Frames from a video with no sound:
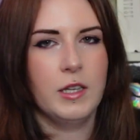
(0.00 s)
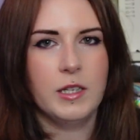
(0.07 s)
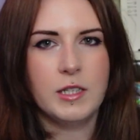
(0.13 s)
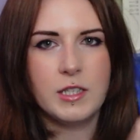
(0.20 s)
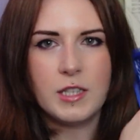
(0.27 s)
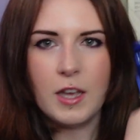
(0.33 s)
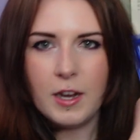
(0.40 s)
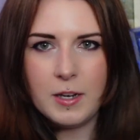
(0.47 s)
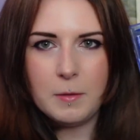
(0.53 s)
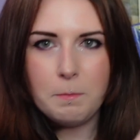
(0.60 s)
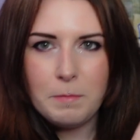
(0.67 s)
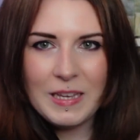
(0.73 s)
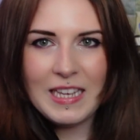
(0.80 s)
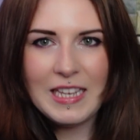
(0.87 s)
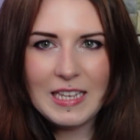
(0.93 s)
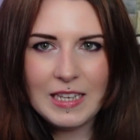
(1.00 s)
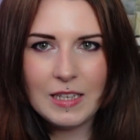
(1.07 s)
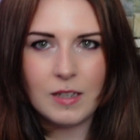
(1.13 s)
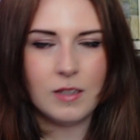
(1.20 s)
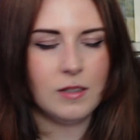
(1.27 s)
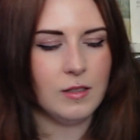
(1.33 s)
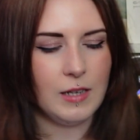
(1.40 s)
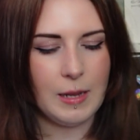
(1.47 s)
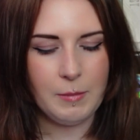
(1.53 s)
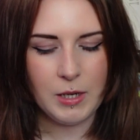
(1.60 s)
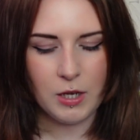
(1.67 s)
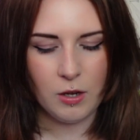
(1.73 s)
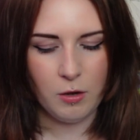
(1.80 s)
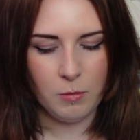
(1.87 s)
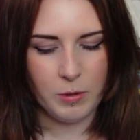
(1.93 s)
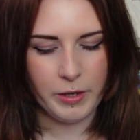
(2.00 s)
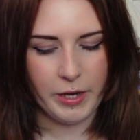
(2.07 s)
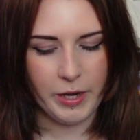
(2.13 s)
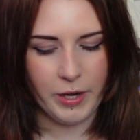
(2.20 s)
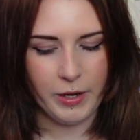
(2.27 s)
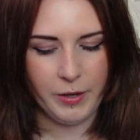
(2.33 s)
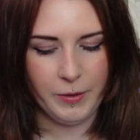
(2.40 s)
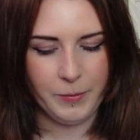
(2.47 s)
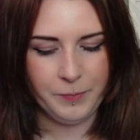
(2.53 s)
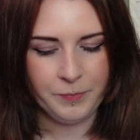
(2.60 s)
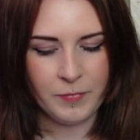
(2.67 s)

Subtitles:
side B? Let me know below.